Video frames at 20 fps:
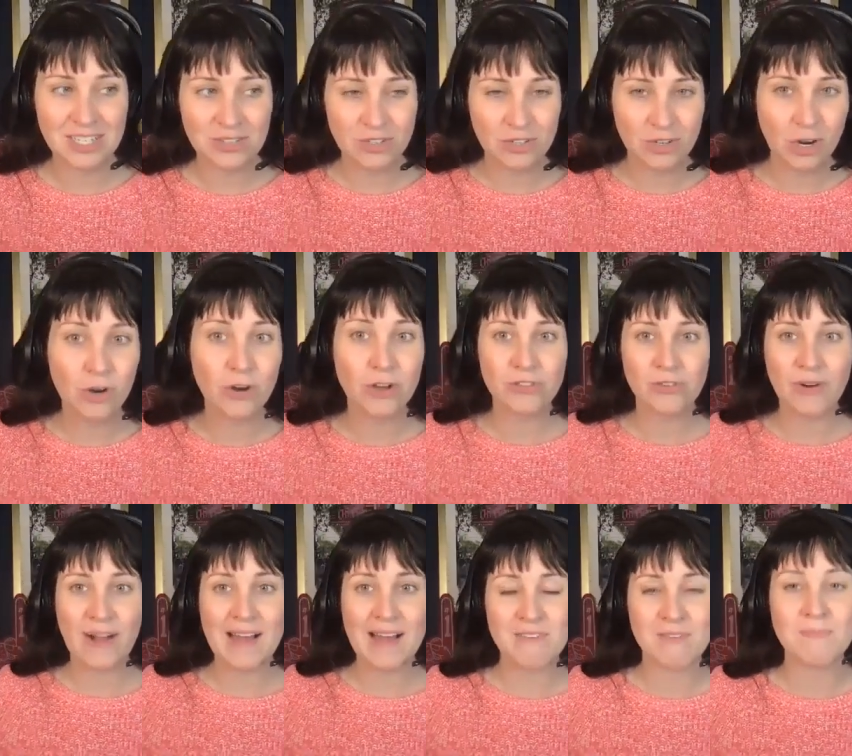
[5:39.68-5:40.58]
grow and
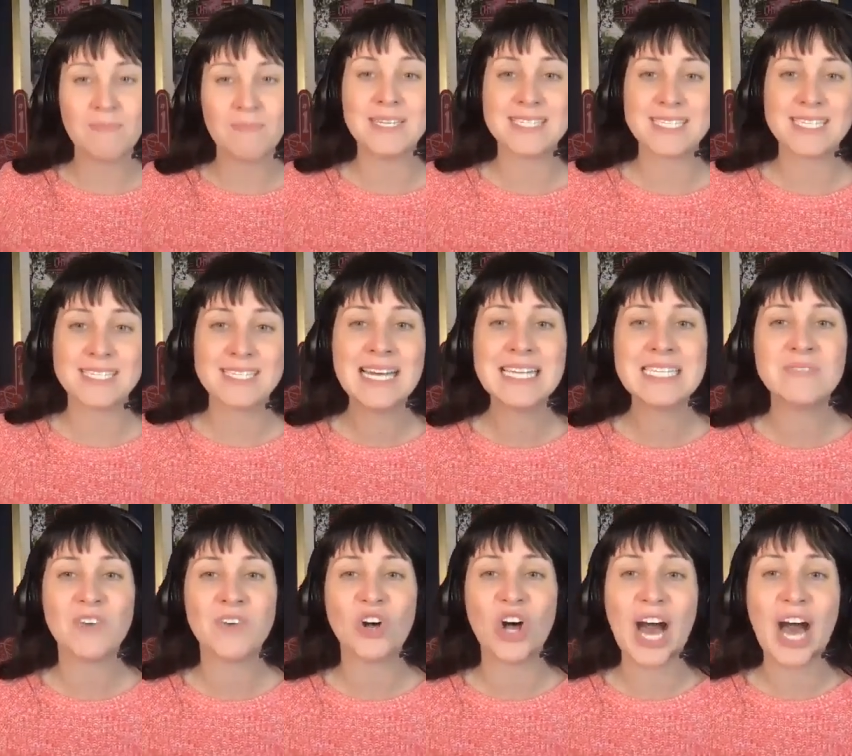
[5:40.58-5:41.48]
thrive and be
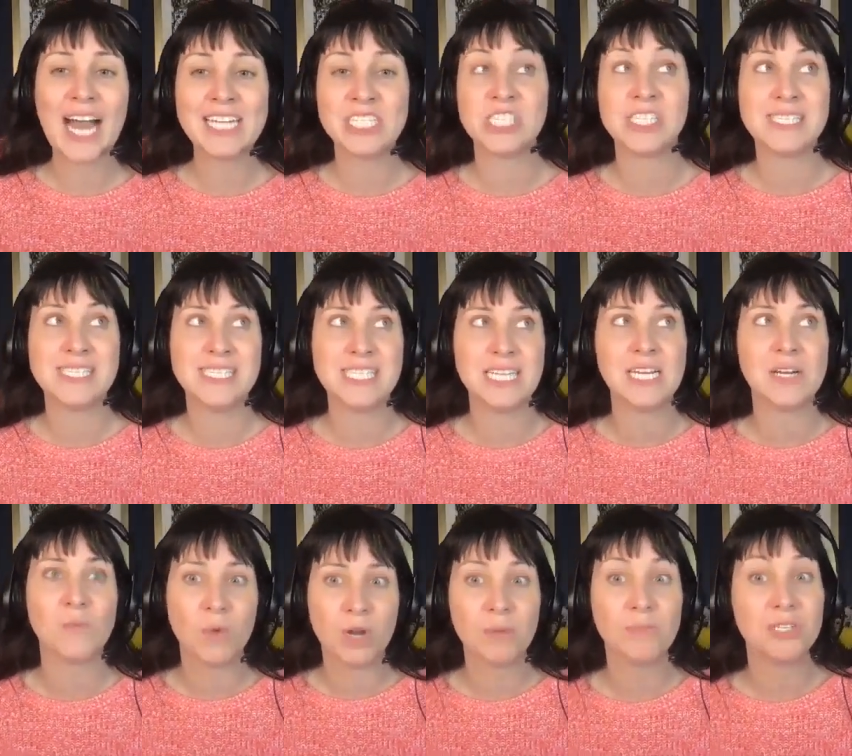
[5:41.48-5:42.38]
successful. I just
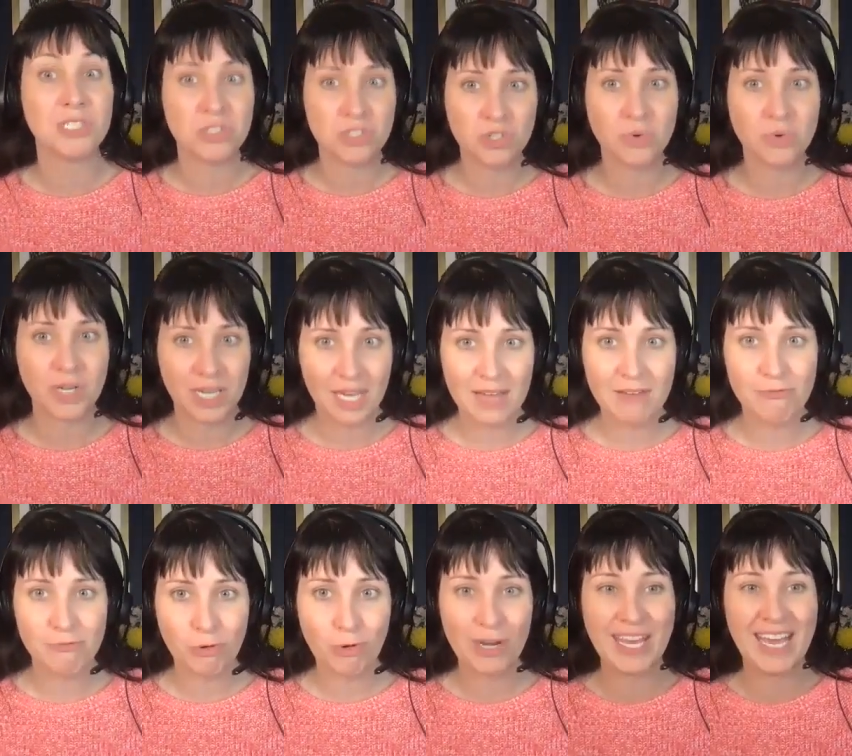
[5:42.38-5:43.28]
didn't want to be doing it
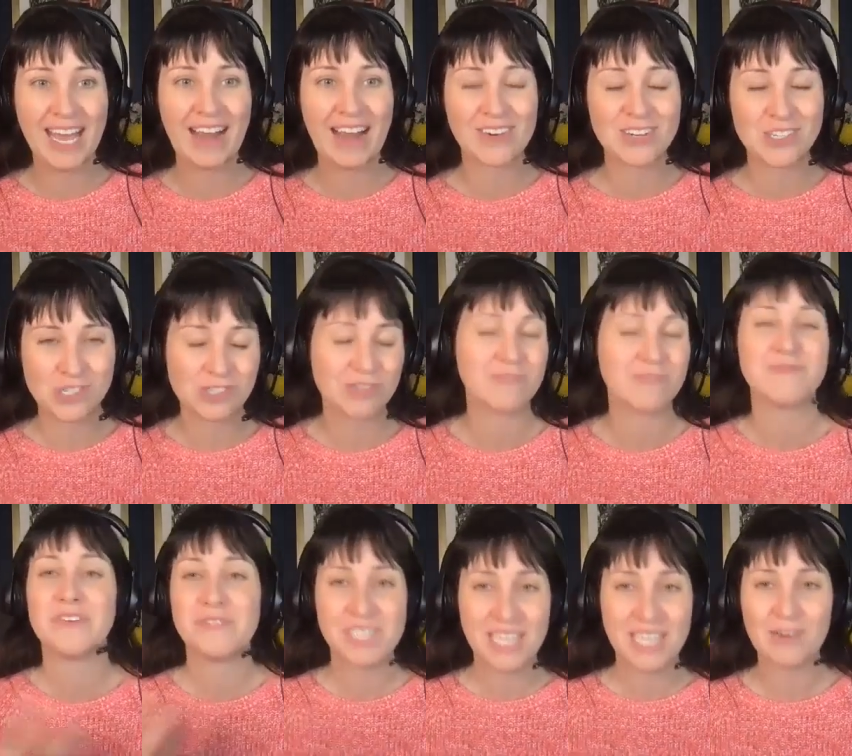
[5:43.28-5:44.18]
40 hours or
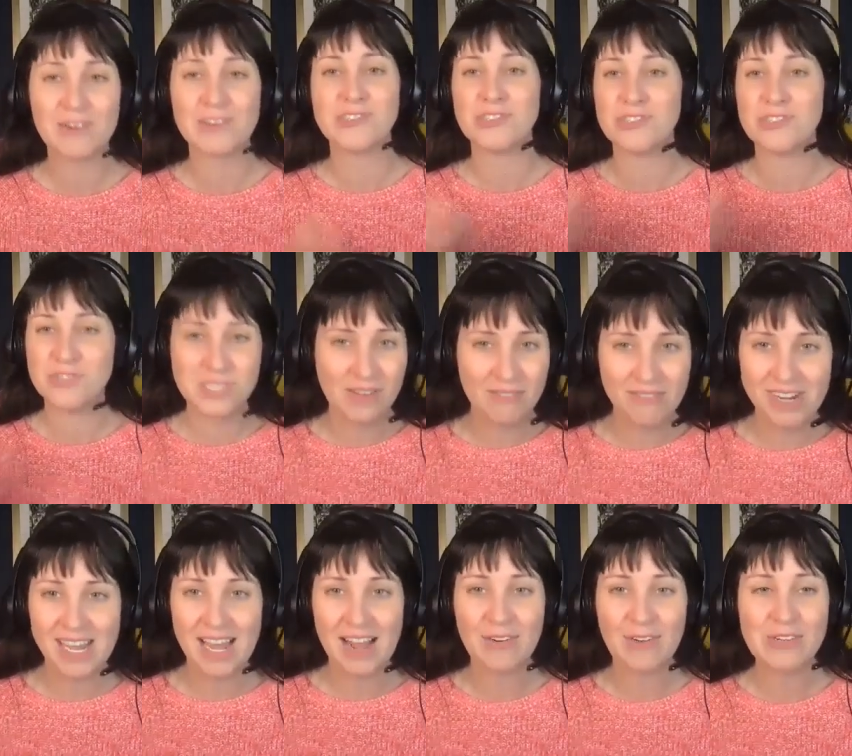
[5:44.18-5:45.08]
50 hours or
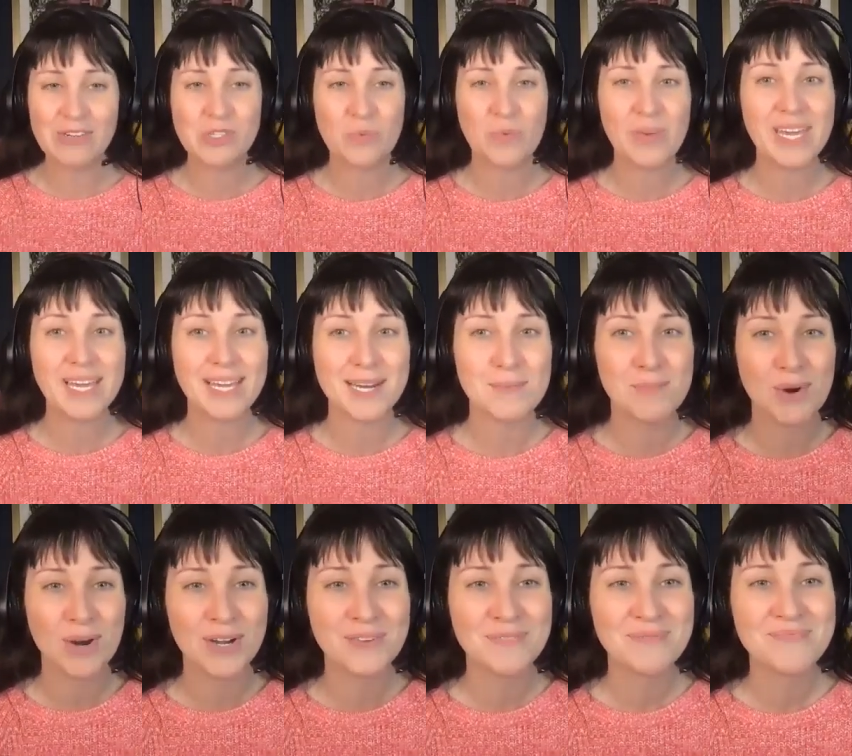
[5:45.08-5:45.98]
70 hours a week
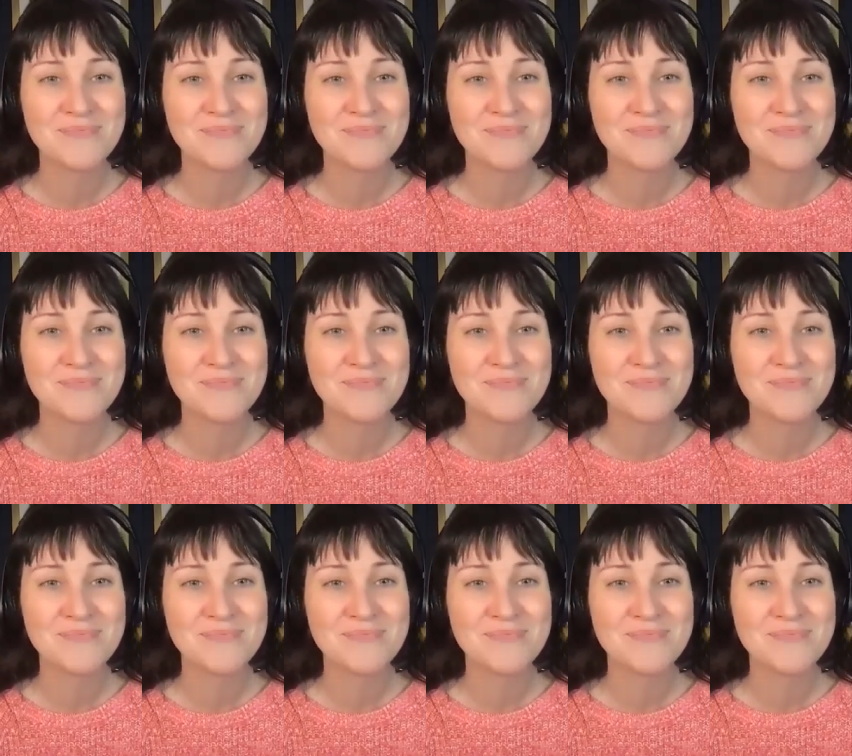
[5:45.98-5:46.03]
anymore.